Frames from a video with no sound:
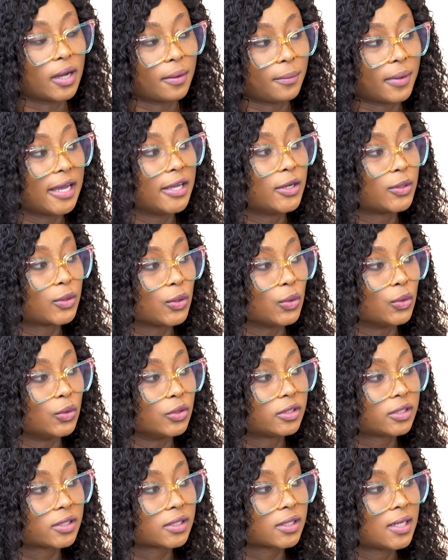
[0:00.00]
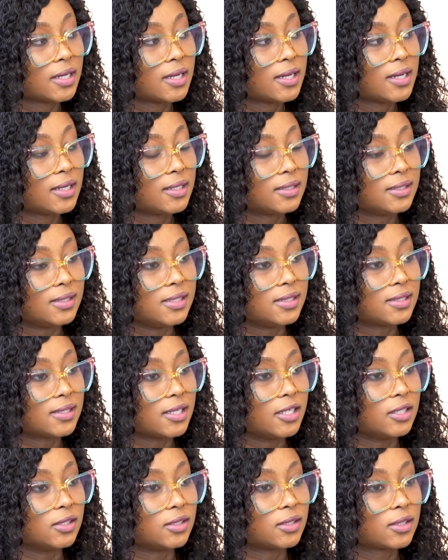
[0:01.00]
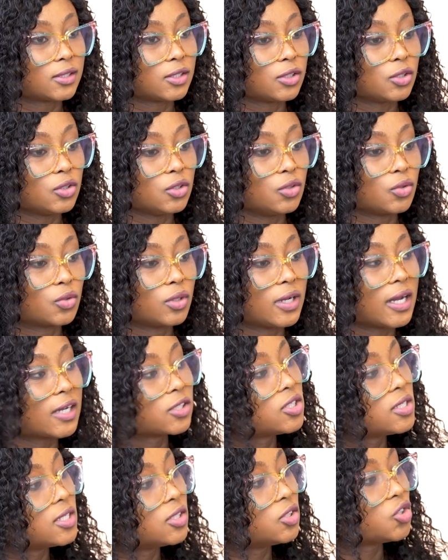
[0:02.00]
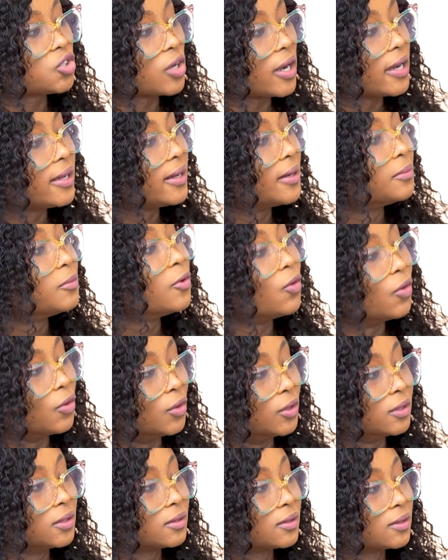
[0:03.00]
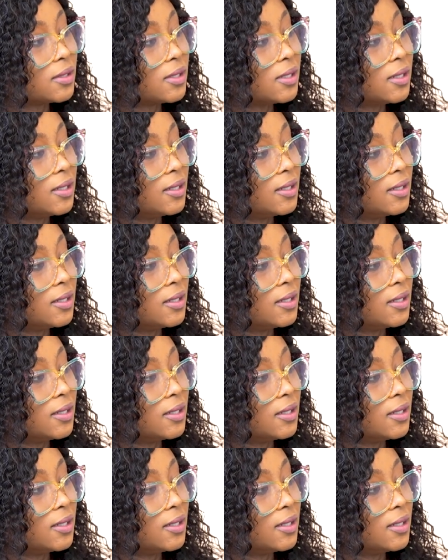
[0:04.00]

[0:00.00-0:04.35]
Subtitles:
when you're buying clothes, these days you could actually try them on,